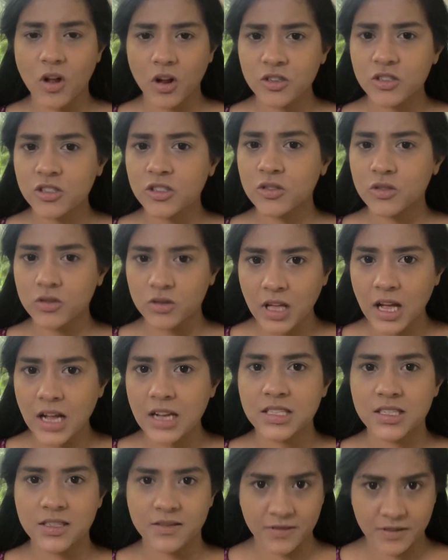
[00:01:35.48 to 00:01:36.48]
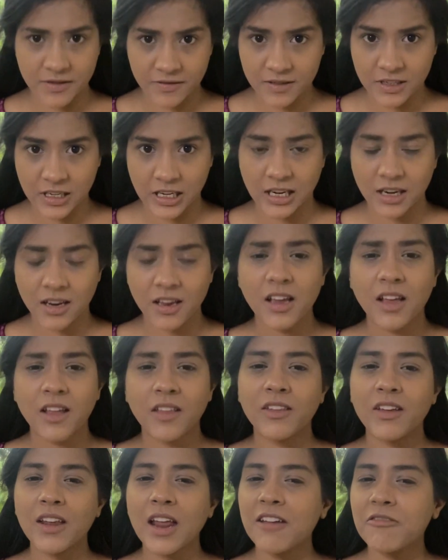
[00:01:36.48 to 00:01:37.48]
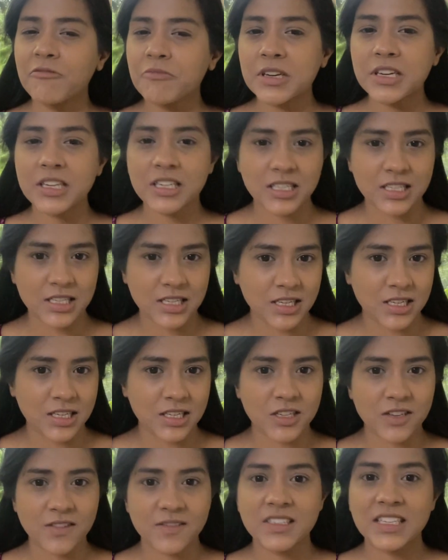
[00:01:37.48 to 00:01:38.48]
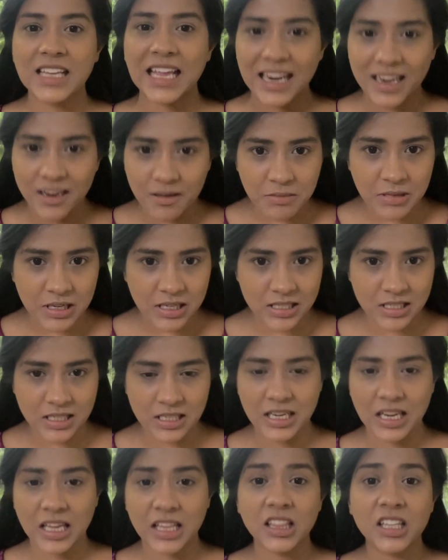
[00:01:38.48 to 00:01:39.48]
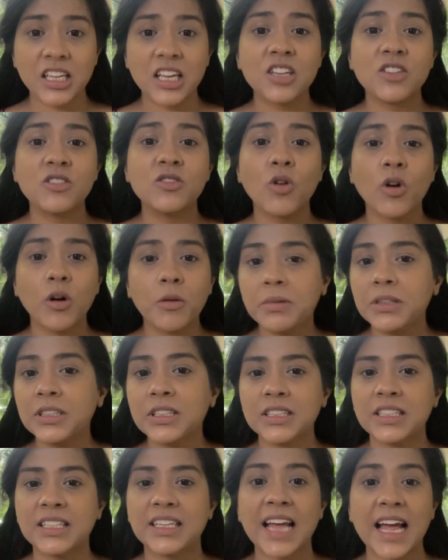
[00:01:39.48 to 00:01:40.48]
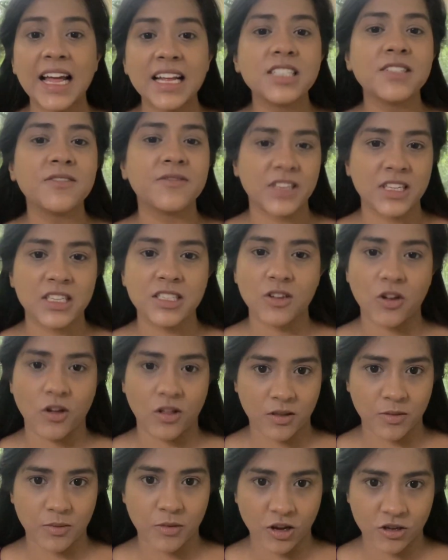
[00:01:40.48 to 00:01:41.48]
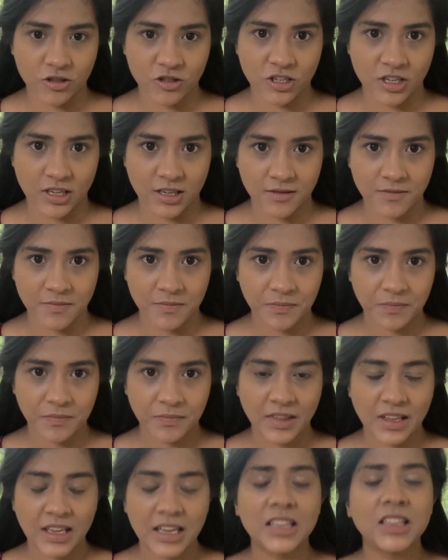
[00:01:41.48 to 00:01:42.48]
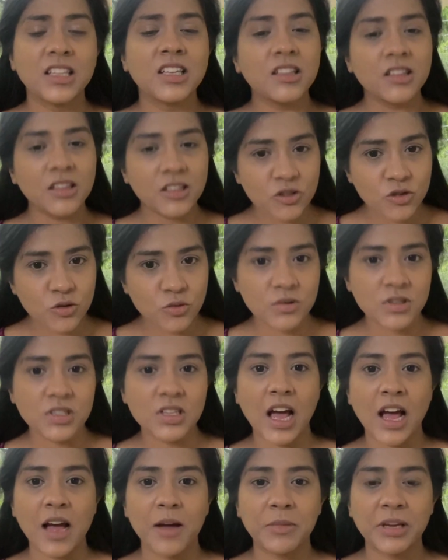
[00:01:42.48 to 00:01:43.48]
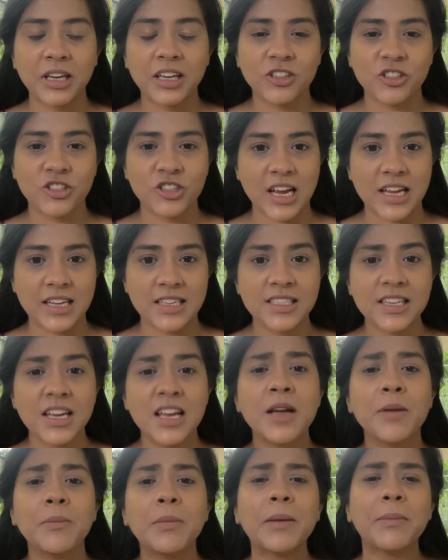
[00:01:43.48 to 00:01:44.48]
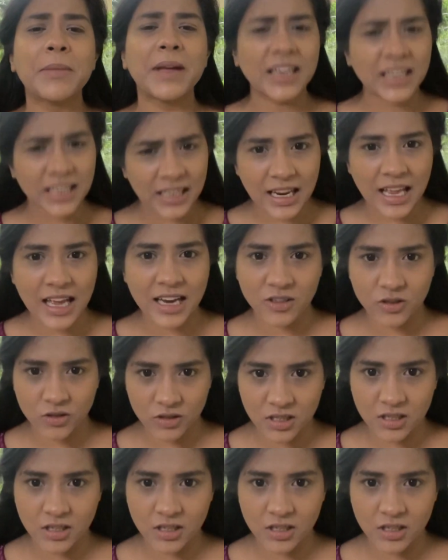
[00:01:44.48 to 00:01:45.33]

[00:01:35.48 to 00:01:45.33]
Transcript: launched in 2015, there have been concerns of scalability and the exorbitant gas fees on the blockchain. These issues are being addressed by many layer 2